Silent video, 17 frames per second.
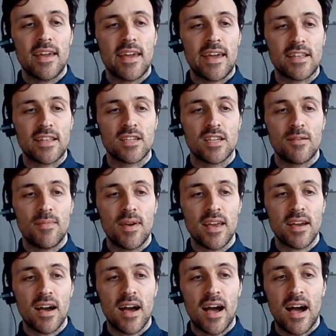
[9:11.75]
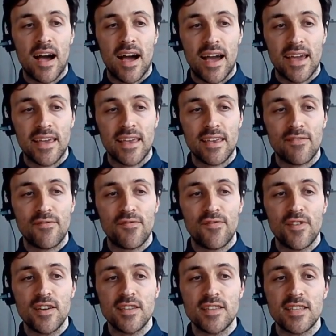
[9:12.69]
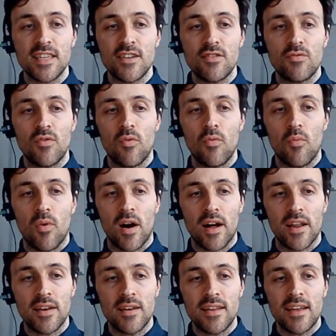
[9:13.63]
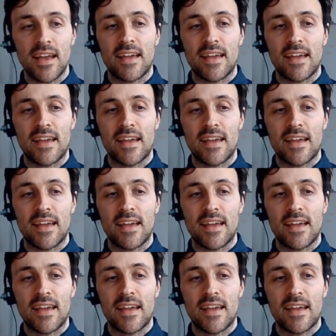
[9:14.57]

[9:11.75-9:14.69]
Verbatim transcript: It's going to make I first equal 1,